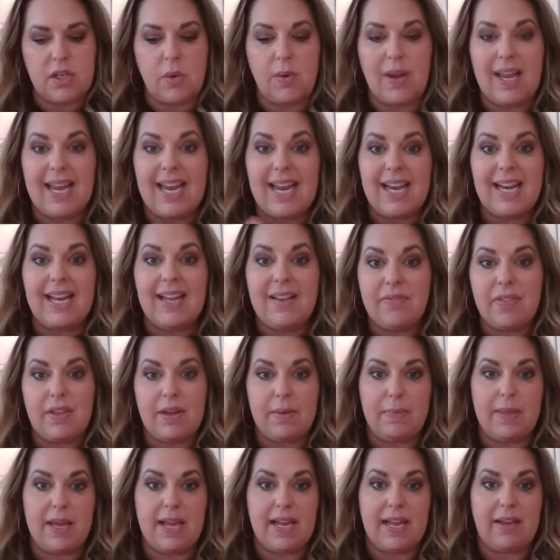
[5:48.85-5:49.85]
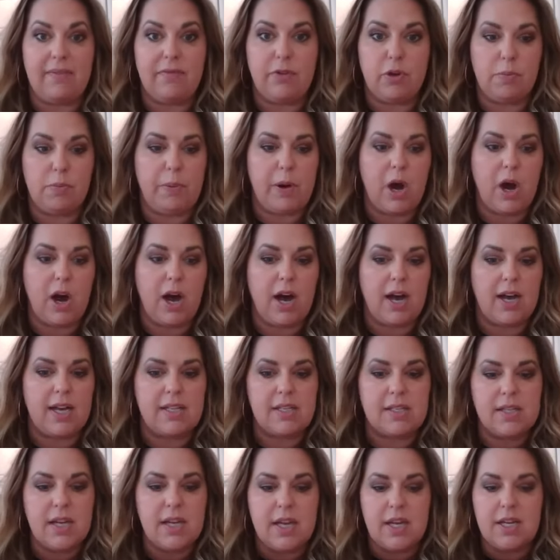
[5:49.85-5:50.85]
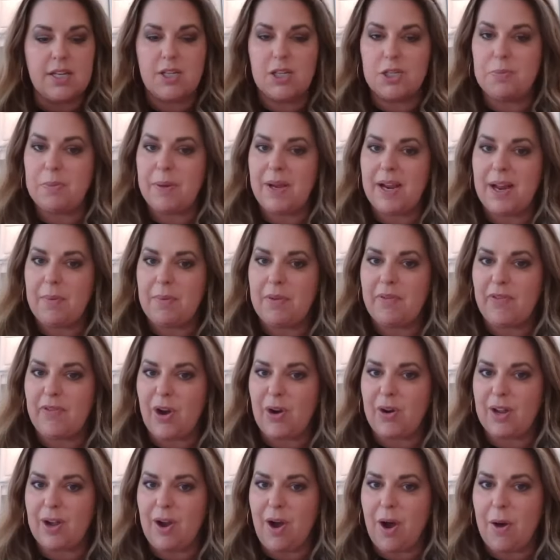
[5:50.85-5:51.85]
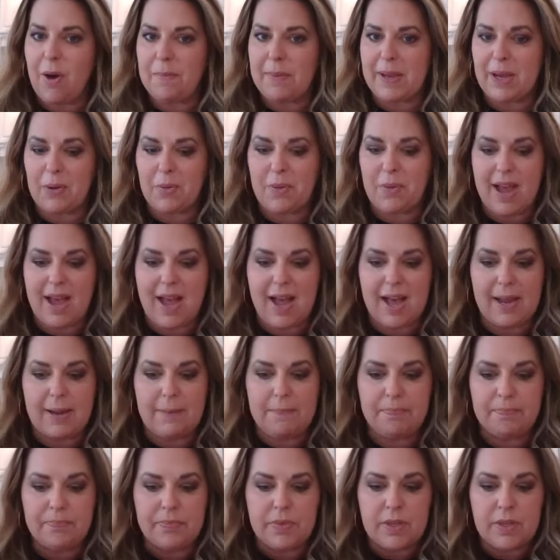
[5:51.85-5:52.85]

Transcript: So any of them that give you pause, just pick up the phone and call me, okay?